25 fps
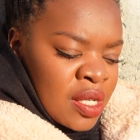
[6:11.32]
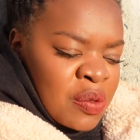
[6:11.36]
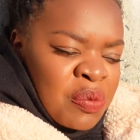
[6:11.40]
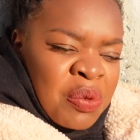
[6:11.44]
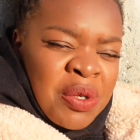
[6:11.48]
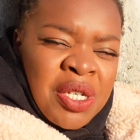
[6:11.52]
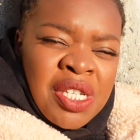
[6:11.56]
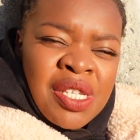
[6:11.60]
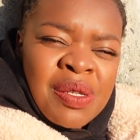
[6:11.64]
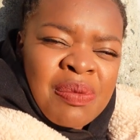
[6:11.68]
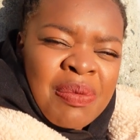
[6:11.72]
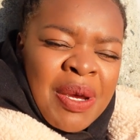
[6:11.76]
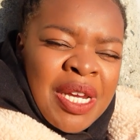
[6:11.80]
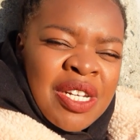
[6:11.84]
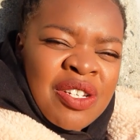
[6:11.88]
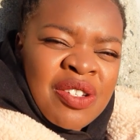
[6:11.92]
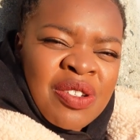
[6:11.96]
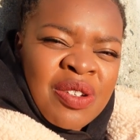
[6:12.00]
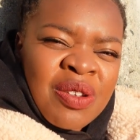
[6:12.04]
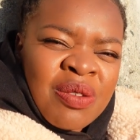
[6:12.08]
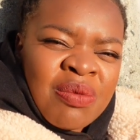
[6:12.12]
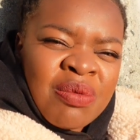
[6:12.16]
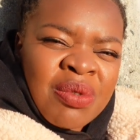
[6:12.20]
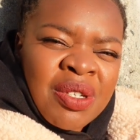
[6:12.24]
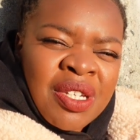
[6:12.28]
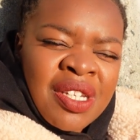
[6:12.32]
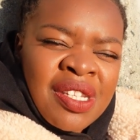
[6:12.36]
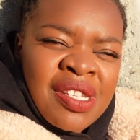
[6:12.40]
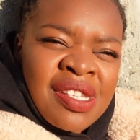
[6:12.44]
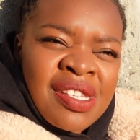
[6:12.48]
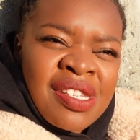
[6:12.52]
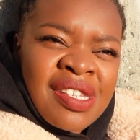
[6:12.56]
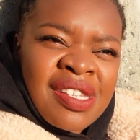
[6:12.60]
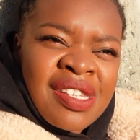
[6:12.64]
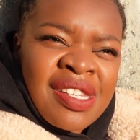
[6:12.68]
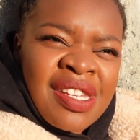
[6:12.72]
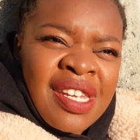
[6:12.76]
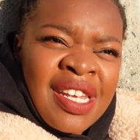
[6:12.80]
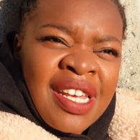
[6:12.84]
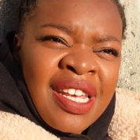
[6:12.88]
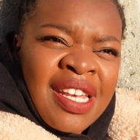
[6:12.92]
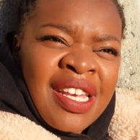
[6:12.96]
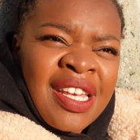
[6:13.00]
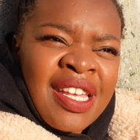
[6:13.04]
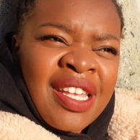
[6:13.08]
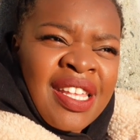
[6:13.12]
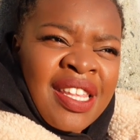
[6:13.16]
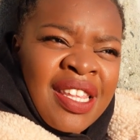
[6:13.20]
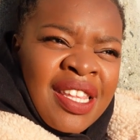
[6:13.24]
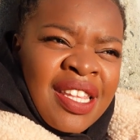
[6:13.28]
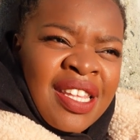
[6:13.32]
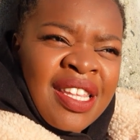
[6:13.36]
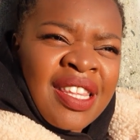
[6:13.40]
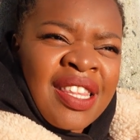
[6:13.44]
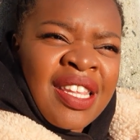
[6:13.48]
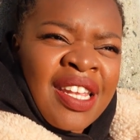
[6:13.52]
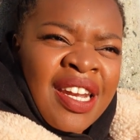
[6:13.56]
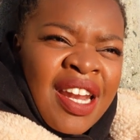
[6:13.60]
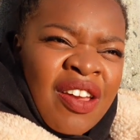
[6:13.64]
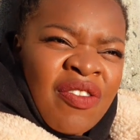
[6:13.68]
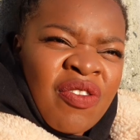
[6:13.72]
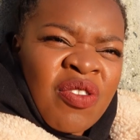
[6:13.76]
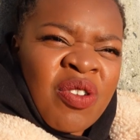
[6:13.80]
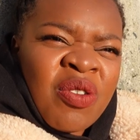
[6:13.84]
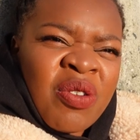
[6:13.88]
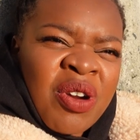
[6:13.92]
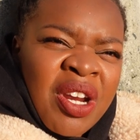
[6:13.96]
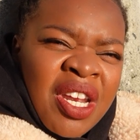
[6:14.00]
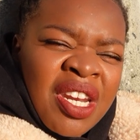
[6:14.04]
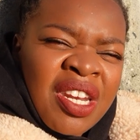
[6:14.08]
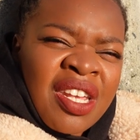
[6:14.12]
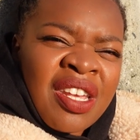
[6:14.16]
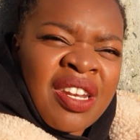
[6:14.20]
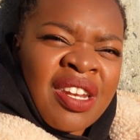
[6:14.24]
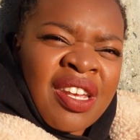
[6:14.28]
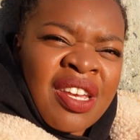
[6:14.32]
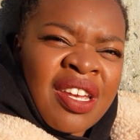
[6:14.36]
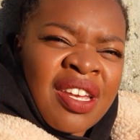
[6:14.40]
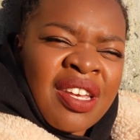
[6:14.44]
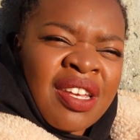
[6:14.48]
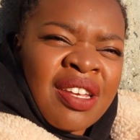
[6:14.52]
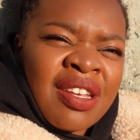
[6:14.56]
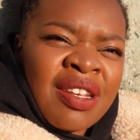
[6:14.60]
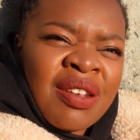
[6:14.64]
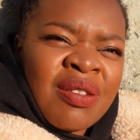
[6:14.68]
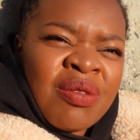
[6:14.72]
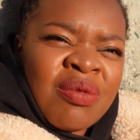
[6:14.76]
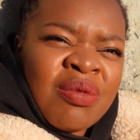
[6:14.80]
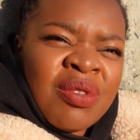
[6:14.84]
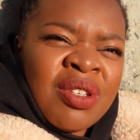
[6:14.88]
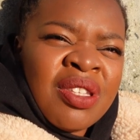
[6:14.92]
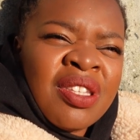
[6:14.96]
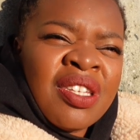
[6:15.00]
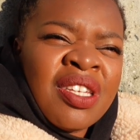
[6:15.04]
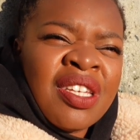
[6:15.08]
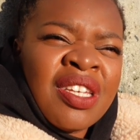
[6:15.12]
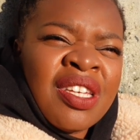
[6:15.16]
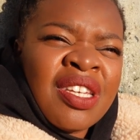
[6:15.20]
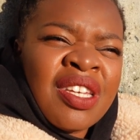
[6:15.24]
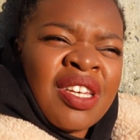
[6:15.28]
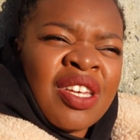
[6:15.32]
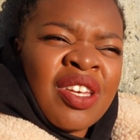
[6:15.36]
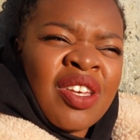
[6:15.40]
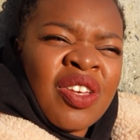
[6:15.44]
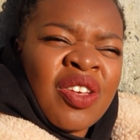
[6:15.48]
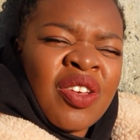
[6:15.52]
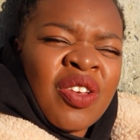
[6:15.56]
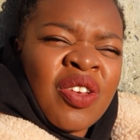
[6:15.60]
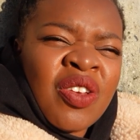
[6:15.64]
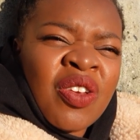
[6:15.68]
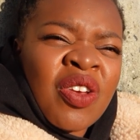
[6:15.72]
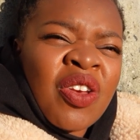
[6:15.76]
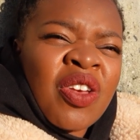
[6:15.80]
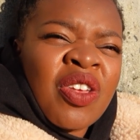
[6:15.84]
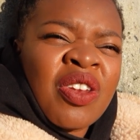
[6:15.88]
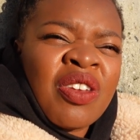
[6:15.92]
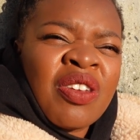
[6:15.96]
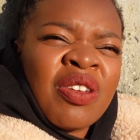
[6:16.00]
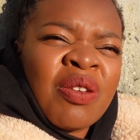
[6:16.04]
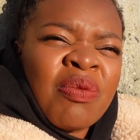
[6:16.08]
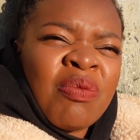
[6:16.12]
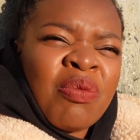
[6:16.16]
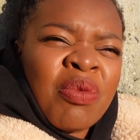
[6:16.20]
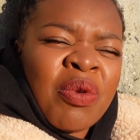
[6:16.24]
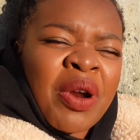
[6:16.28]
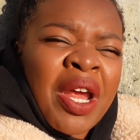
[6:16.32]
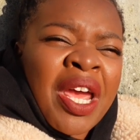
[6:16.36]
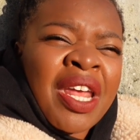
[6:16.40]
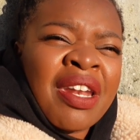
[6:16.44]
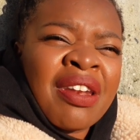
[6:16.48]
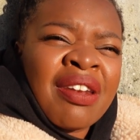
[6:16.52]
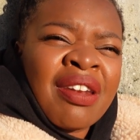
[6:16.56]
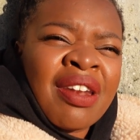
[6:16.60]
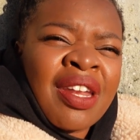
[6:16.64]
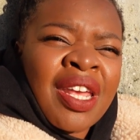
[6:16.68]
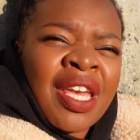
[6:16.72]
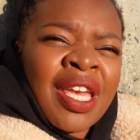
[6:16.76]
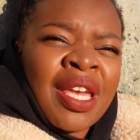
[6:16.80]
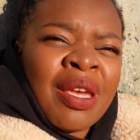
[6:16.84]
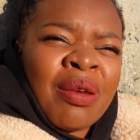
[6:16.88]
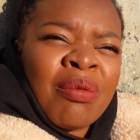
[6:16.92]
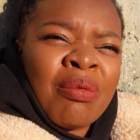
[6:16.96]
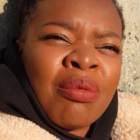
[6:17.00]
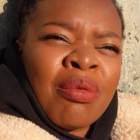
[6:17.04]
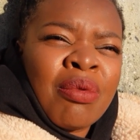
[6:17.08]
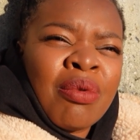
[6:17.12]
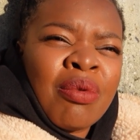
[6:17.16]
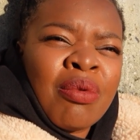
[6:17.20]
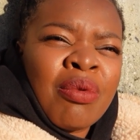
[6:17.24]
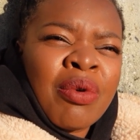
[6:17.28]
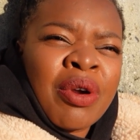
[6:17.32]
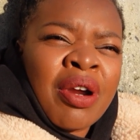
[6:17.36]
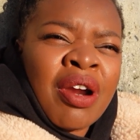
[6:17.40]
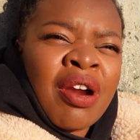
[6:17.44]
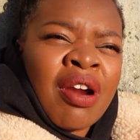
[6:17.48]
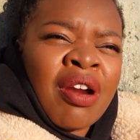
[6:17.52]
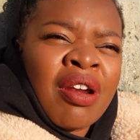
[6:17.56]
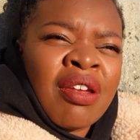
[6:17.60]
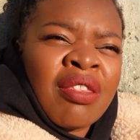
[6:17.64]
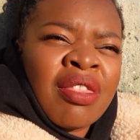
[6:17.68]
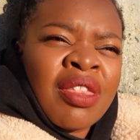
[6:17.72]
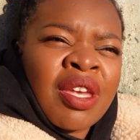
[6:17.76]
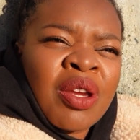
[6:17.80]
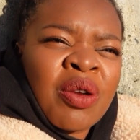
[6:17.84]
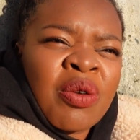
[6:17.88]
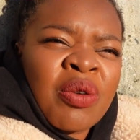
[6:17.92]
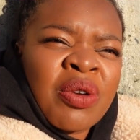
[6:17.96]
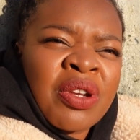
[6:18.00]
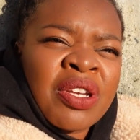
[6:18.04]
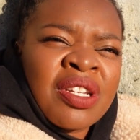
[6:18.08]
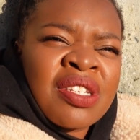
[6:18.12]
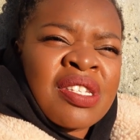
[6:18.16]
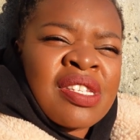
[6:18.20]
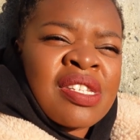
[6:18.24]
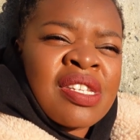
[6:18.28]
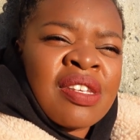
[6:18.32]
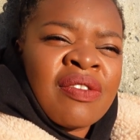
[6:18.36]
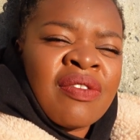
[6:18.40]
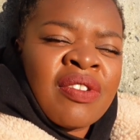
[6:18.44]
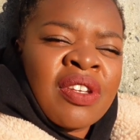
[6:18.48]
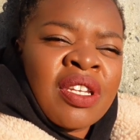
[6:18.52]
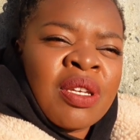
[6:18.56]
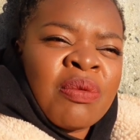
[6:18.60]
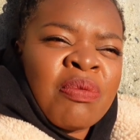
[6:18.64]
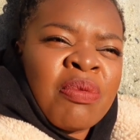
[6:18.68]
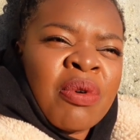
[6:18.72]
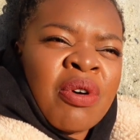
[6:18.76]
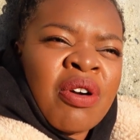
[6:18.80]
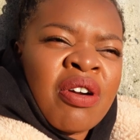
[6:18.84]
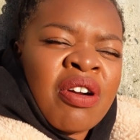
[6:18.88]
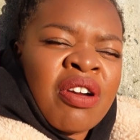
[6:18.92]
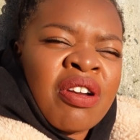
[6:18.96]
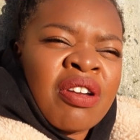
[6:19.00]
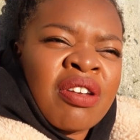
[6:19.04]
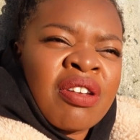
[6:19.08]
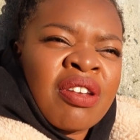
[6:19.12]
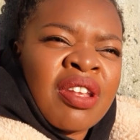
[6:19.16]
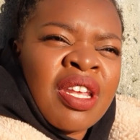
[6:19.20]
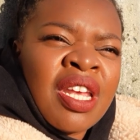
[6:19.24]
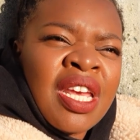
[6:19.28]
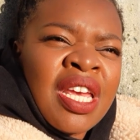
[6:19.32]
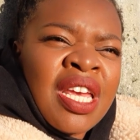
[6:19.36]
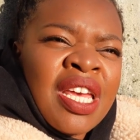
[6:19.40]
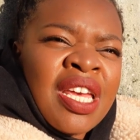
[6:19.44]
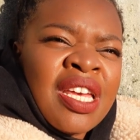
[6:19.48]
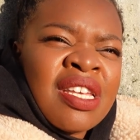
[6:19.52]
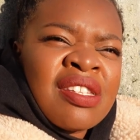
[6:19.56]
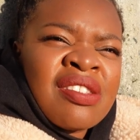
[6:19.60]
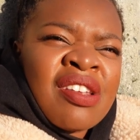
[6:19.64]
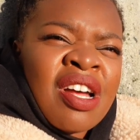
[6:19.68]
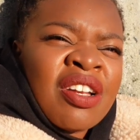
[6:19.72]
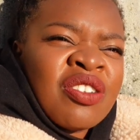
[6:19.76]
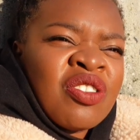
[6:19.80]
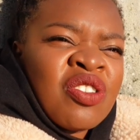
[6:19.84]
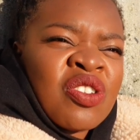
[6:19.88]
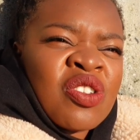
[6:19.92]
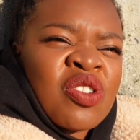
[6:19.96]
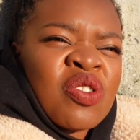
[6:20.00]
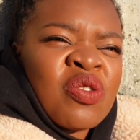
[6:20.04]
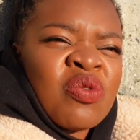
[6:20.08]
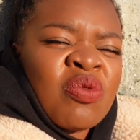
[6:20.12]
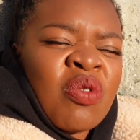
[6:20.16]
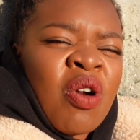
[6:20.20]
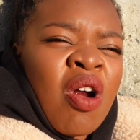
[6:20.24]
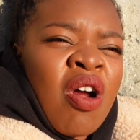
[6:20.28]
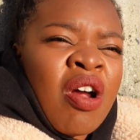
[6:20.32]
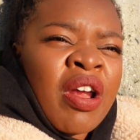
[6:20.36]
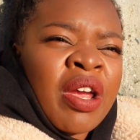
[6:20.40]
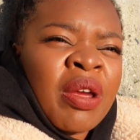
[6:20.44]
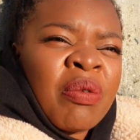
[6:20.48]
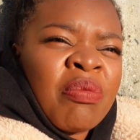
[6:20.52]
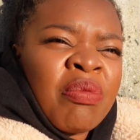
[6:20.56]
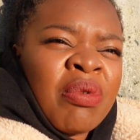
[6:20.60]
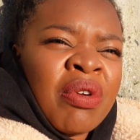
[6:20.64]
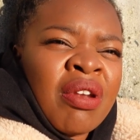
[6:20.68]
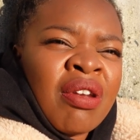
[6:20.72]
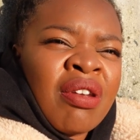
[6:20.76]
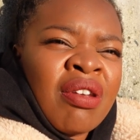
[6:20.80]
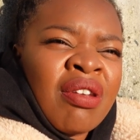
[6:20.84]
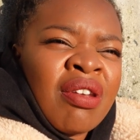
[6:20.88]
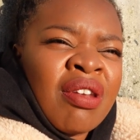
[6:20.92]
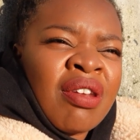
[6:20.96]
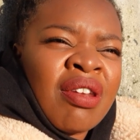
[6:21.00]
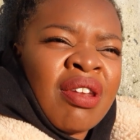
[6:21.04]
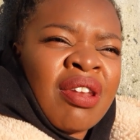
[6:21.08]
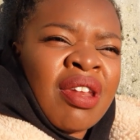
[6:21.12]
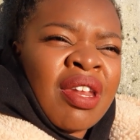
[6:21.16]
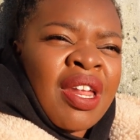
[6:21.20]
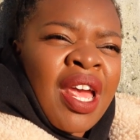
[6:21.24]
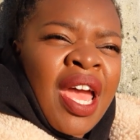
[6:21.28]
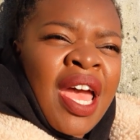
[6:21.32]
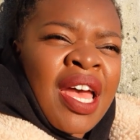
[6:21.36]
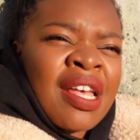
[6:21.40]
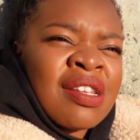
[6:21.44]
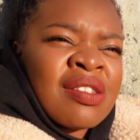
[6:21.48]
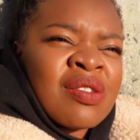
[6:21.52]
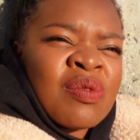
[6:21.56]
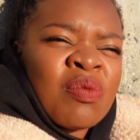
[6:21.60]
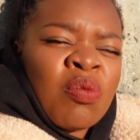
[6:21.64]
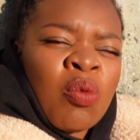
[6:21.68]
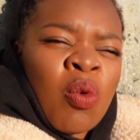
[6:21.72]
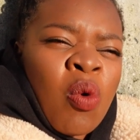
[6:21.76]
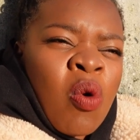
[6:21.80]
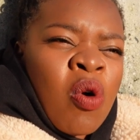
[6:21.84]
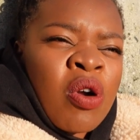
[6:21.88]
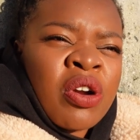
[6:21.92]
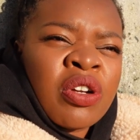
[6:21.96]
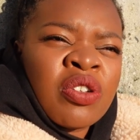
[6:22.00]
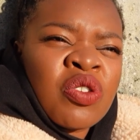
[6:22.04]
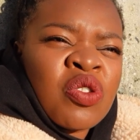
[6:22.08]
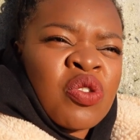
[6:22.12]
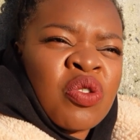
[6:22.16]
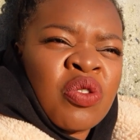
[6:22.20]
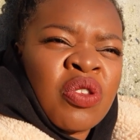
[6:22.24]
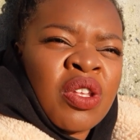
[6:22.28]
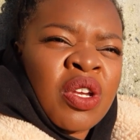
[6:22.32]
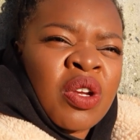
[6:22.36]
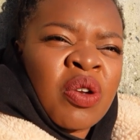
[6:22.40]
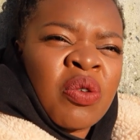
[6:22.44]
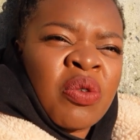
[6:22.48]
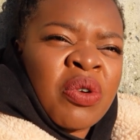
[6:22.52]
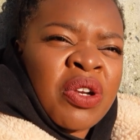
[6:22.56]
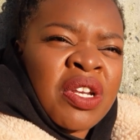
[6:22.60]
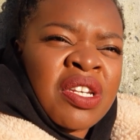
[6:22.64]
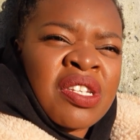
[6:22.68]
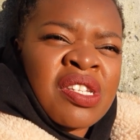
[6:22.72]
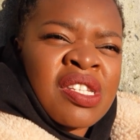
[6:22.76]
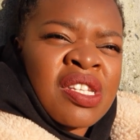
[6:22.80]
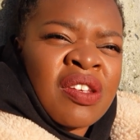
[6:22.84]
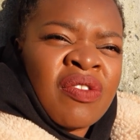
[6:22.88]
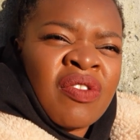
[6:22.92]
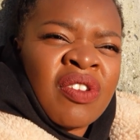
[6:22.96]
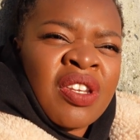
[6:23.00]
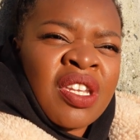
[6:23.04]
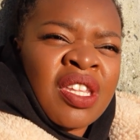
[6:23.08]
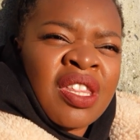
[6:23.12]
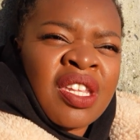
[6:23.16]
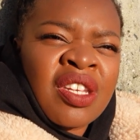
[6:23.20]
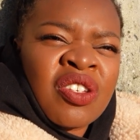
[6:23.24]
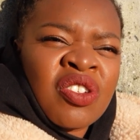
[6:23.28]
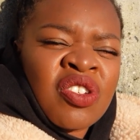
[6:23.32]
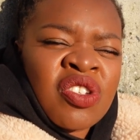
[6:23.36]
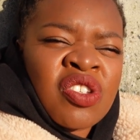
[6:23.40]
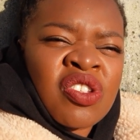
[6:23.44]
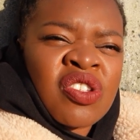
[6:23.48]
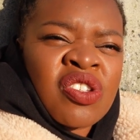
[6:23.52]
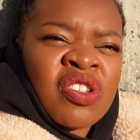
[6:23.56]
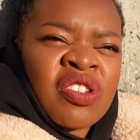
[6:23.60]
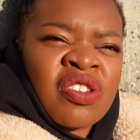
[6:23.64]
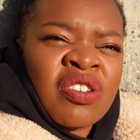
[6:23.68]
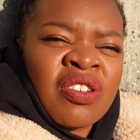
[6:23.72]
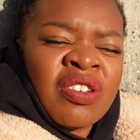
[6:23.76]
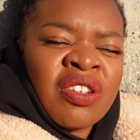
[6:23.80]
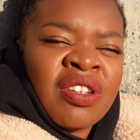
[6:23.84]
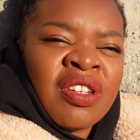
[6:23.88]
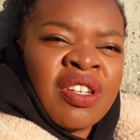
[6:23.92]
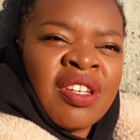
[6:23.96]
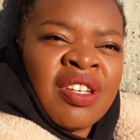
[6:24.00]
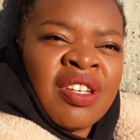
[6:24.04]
pretty special, because then I've created a really good brand name where the creativity part, it's not just drawing, but it has more to the creativity than just